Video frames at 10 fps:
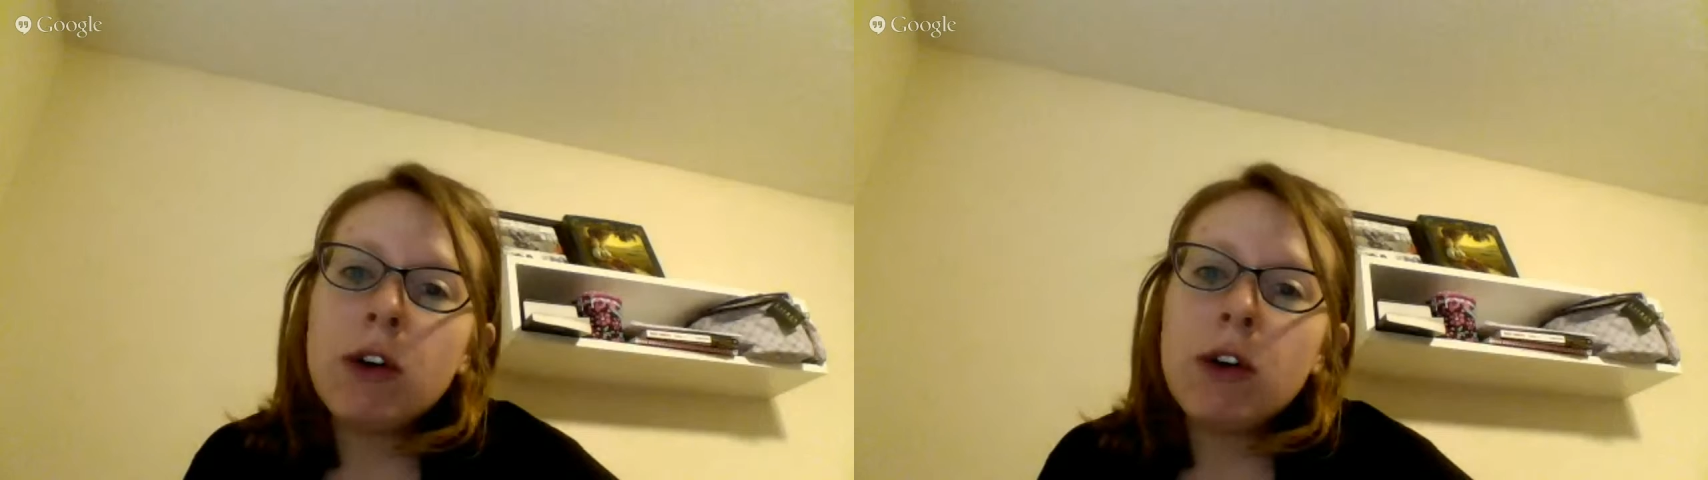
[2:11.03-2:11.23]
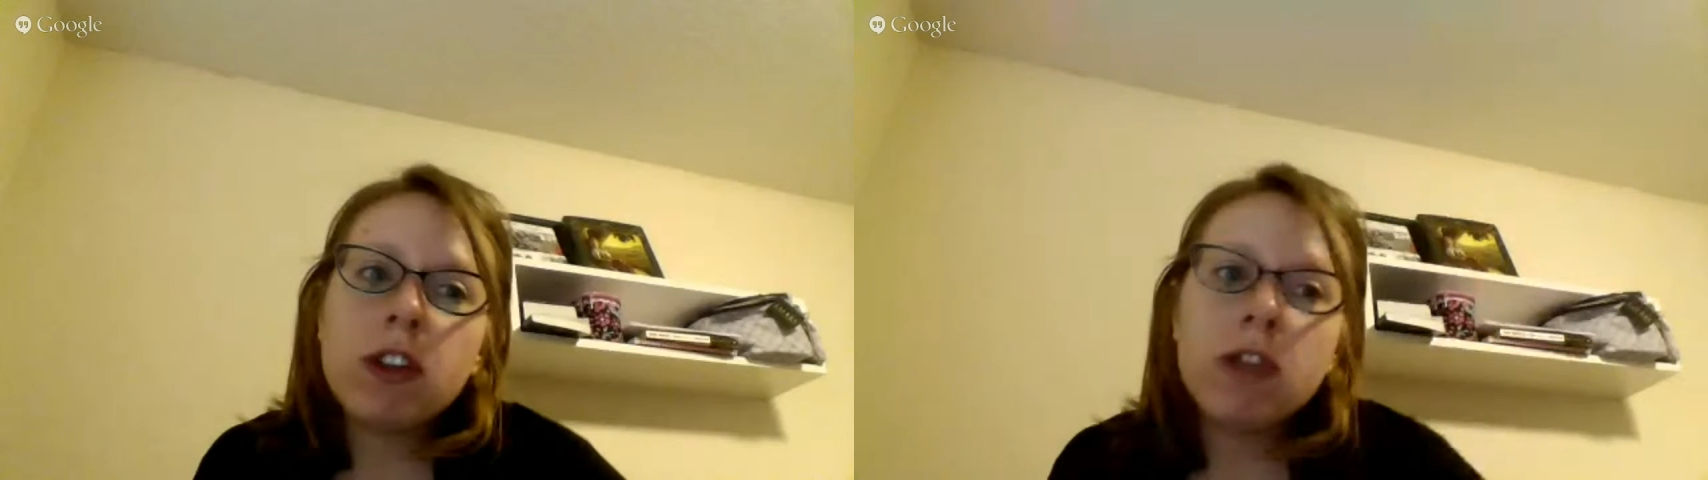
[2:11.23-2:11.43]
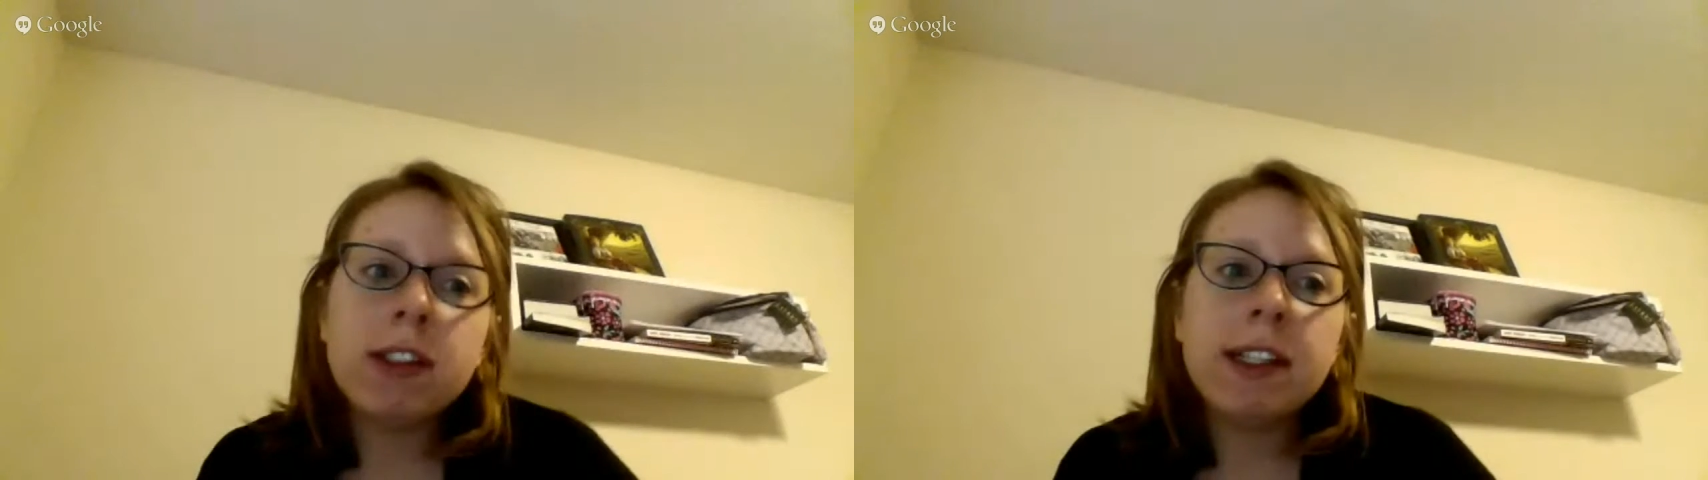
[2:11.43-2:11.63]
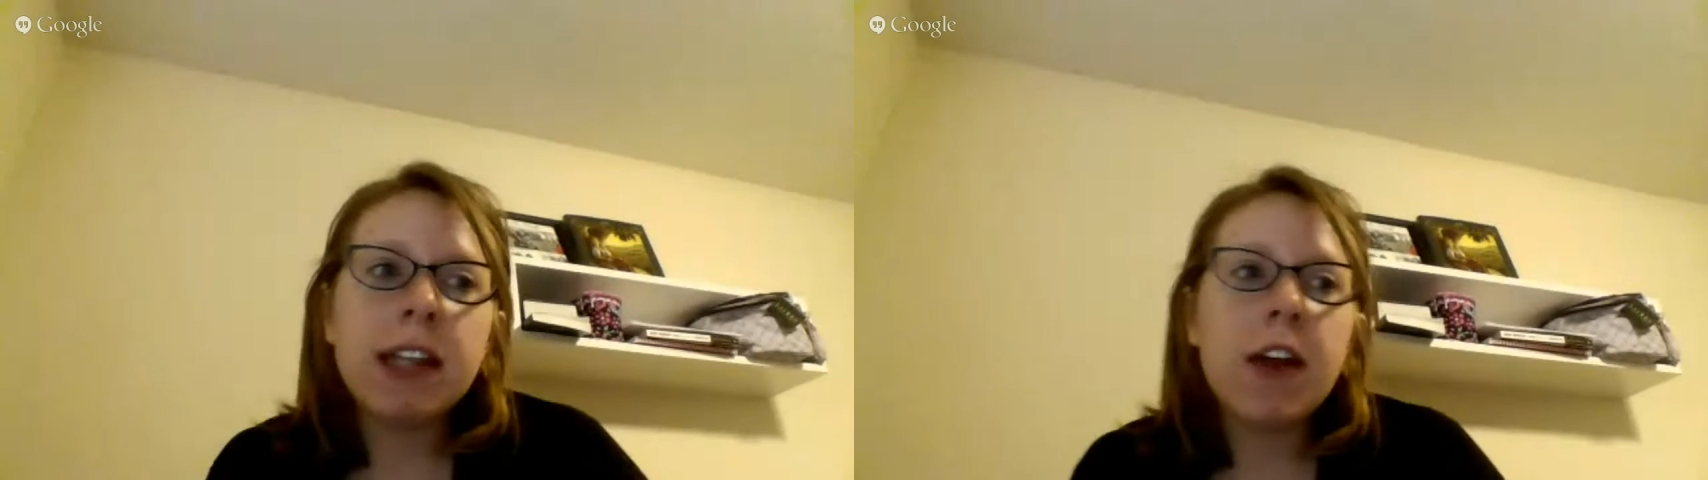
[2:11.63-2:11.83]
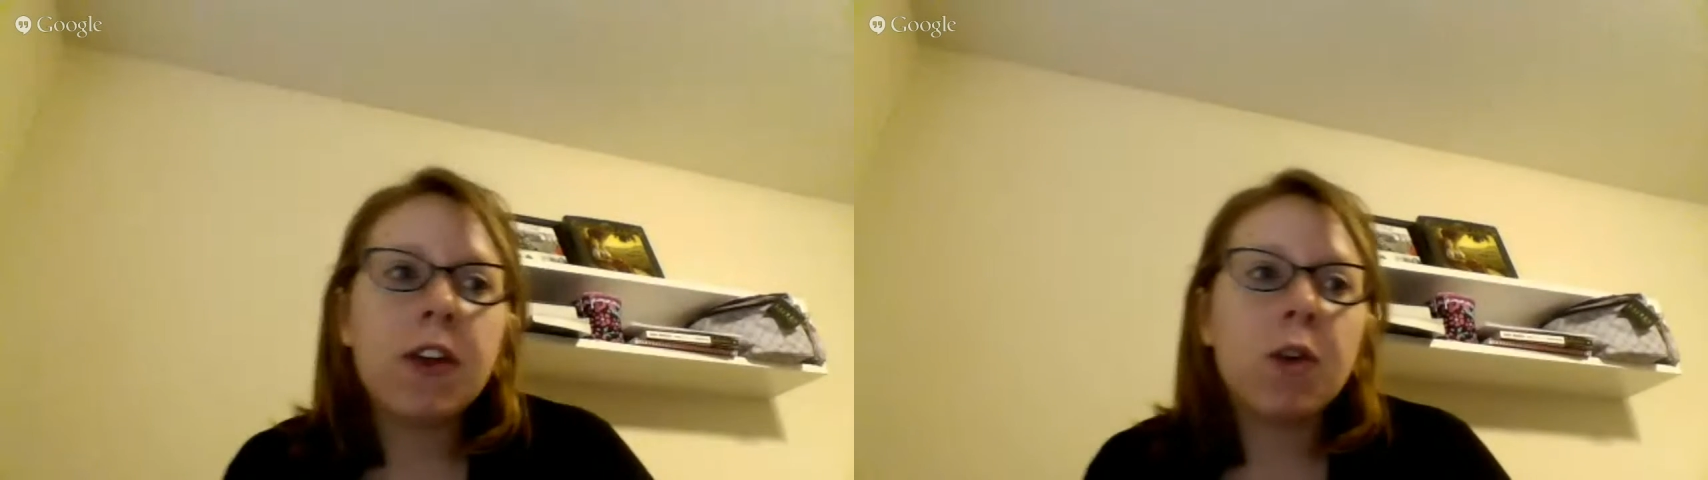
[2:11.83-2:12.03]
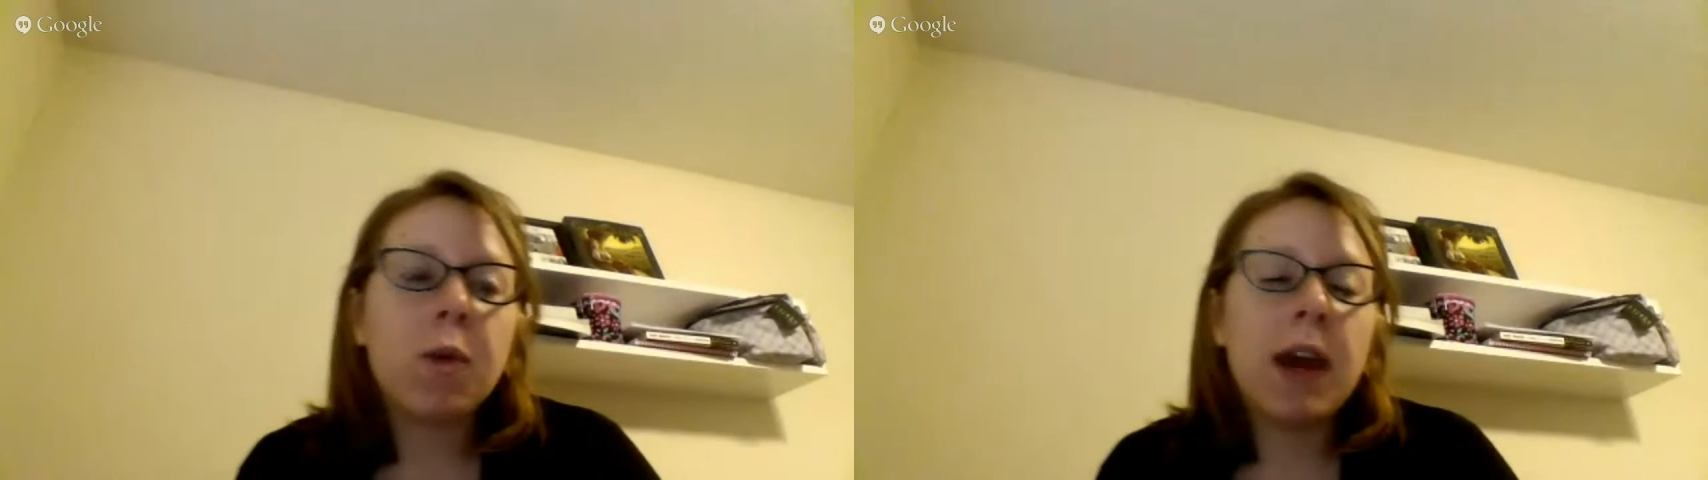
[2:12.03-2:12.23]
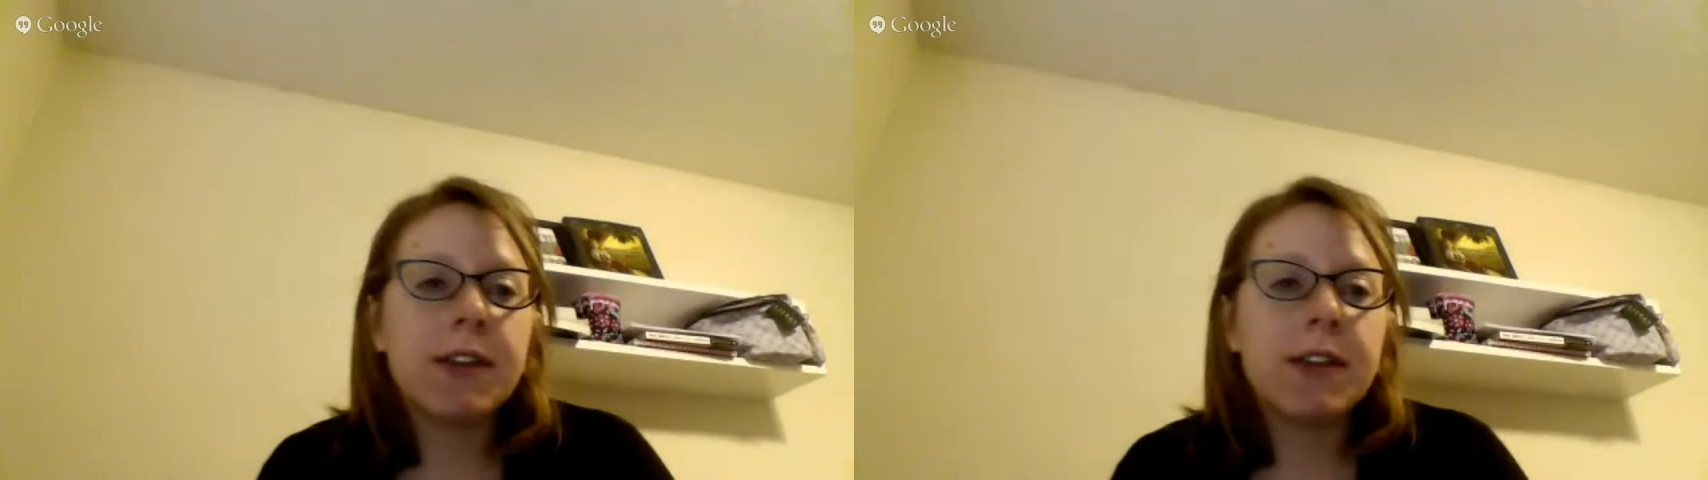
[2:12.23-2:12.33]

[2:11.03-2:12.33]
still introduce these other